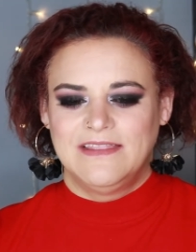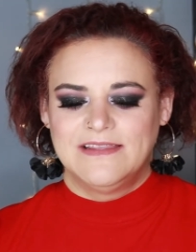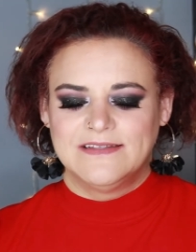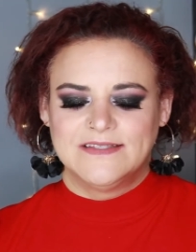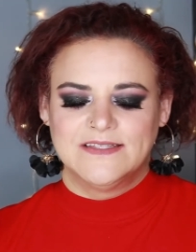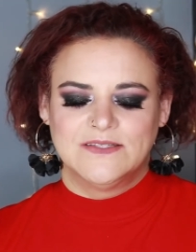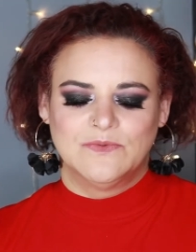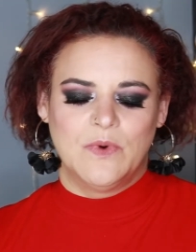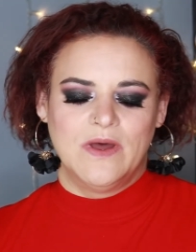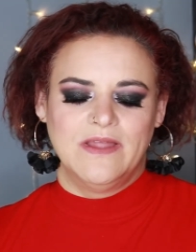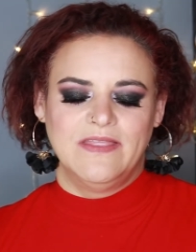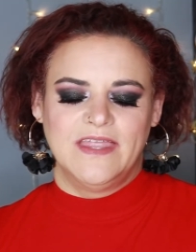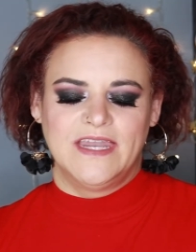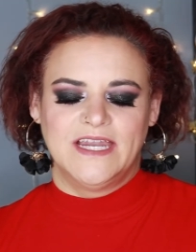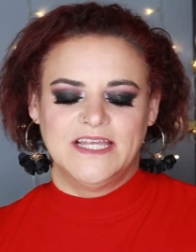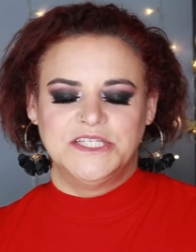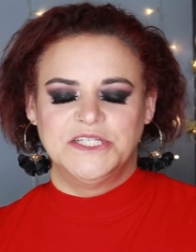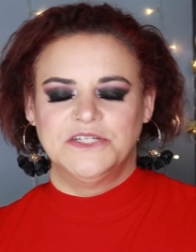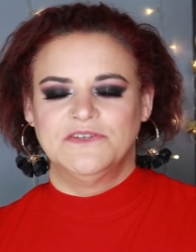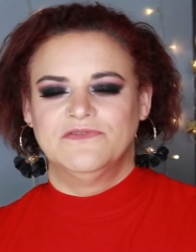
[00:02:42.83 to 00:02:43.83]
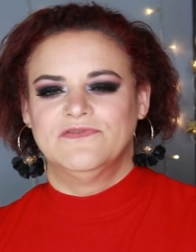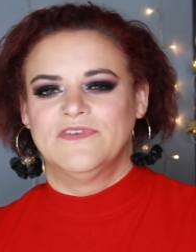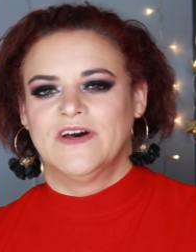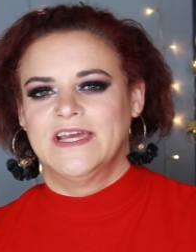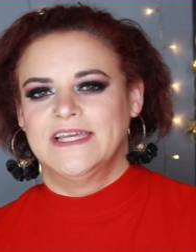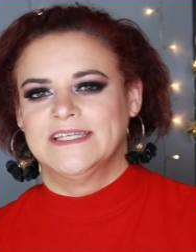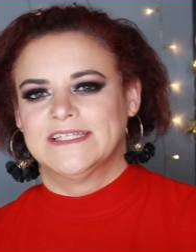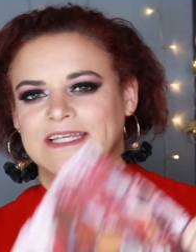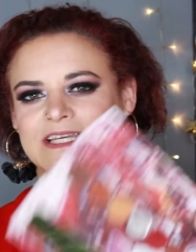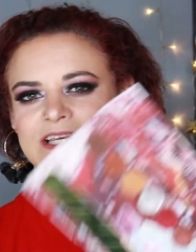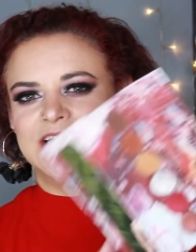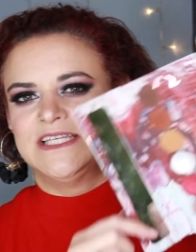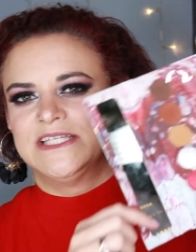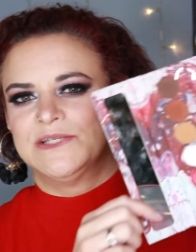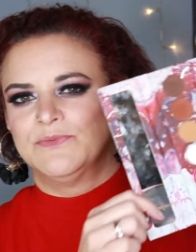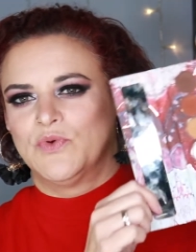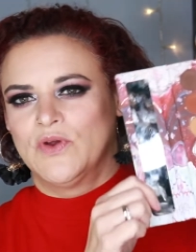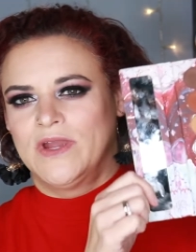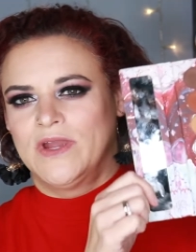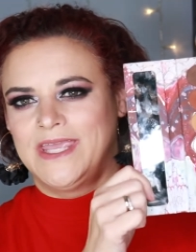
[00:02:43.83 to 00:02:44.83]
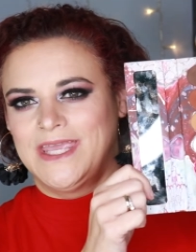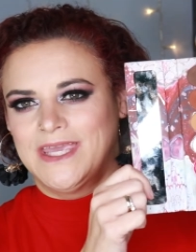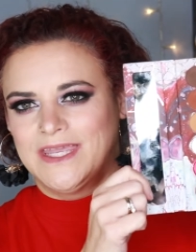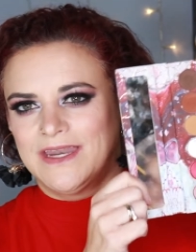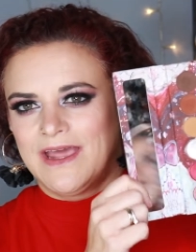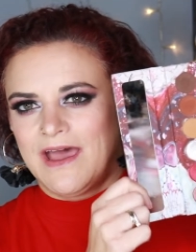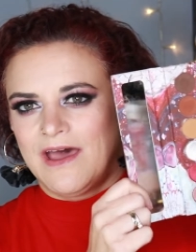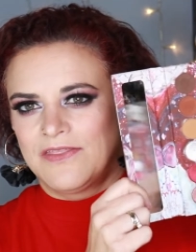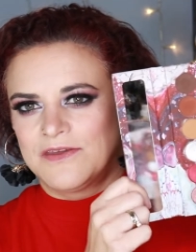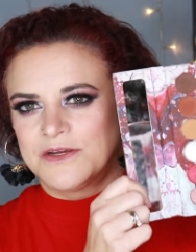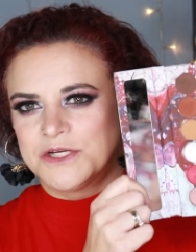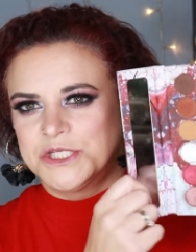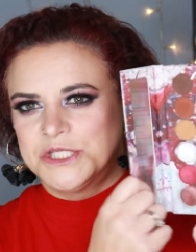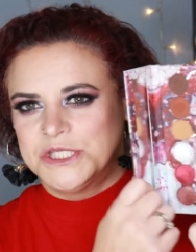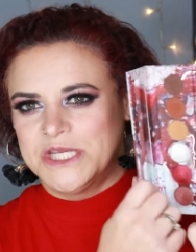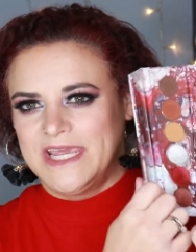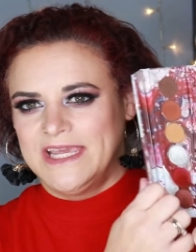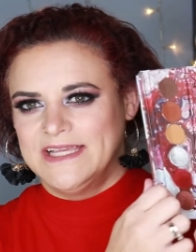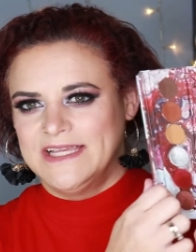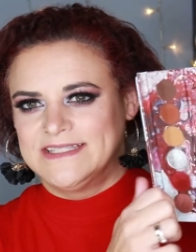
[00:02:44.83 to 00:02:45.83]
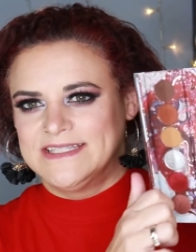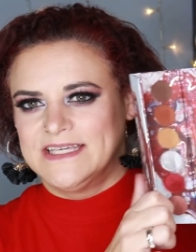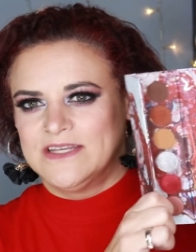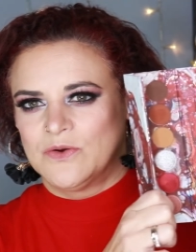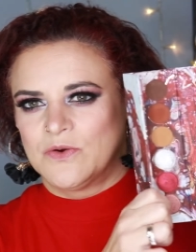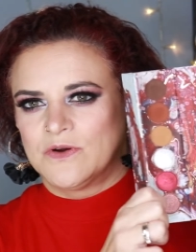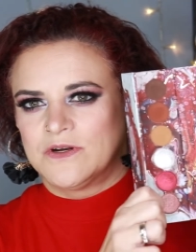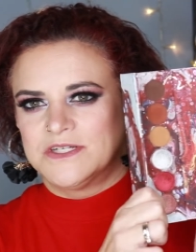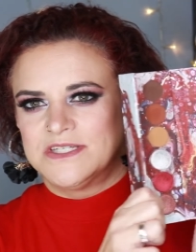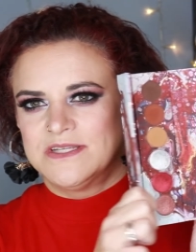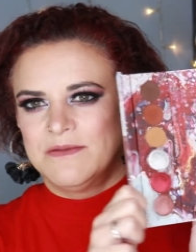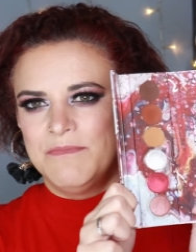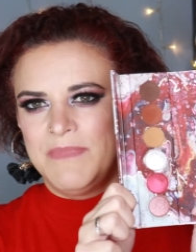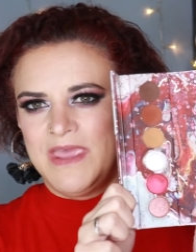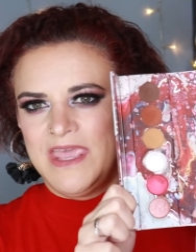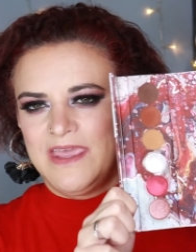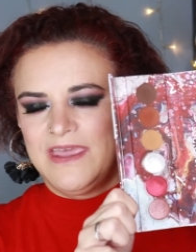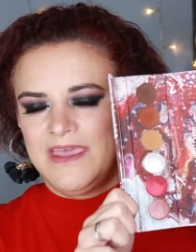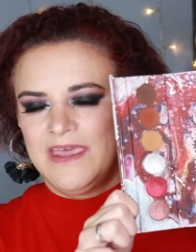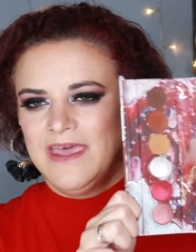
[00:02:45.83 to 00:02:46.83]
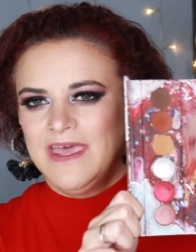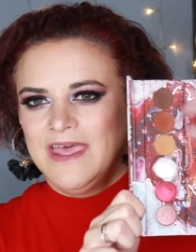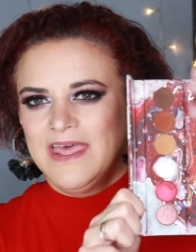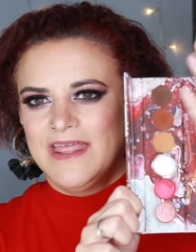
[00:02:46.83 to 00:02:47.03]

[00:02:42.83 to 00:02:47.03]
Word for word: This is one that I do find I need to bring in other shades in order to make